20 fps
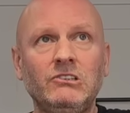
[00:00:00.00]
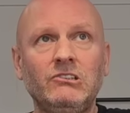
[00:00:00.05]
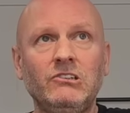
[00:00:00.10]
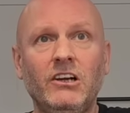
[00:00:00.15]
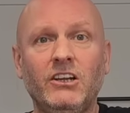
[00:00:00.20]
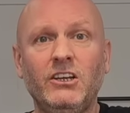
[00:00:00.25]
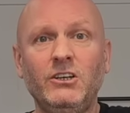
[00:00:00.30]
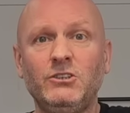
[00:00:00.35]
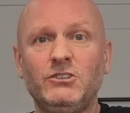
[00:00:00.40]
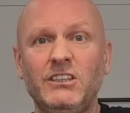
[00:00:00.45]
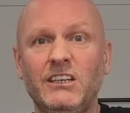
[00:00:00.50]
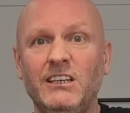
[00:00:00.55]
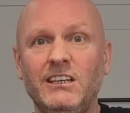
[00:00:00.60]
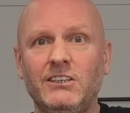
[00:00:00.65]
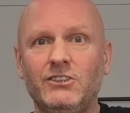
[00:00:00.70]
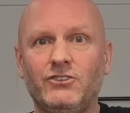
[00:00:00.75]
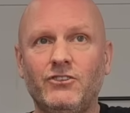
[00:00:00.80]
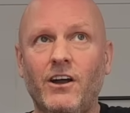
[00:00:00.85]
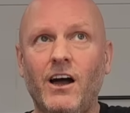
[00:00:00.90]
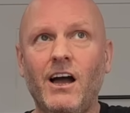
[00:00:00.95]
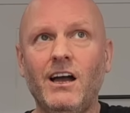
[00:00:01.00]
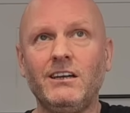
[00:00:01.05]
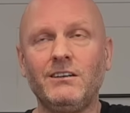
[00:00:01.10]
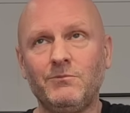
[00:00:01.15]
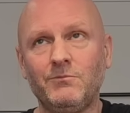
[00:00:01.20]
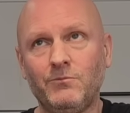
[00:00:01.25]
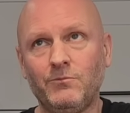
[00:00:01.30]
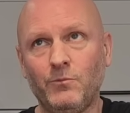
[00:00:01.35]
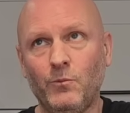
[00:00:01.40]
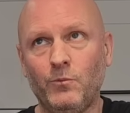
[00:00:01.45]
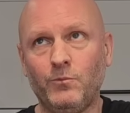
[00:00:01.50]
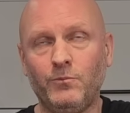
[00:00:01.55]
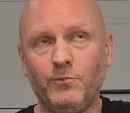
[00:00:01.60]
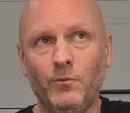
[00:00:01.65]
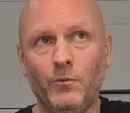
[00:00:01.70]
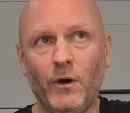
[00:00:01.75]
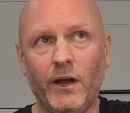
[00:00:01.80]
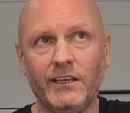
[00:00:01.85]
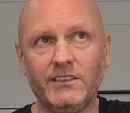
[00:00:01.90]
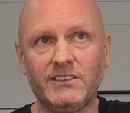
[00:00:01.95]
And I used to eat it dry,
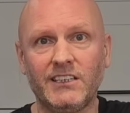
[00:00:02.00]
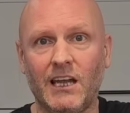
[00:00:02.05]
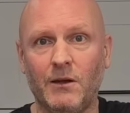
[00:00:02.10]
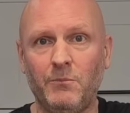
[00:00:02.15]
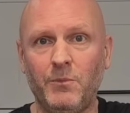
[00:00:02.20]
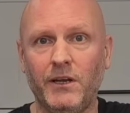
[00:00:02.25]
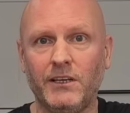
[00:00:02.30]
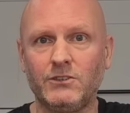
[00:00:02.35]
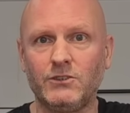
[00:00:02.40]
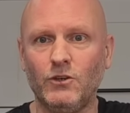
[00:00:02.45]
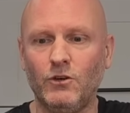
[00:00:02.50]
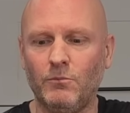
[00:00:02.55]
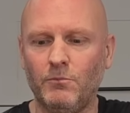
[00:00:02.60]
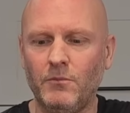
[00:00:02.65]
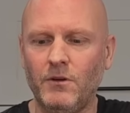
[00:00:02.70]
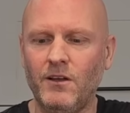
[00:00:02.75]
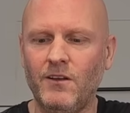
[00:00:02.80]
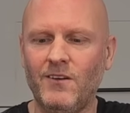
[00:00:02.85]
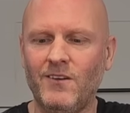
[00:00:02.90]
waiting to get picked up.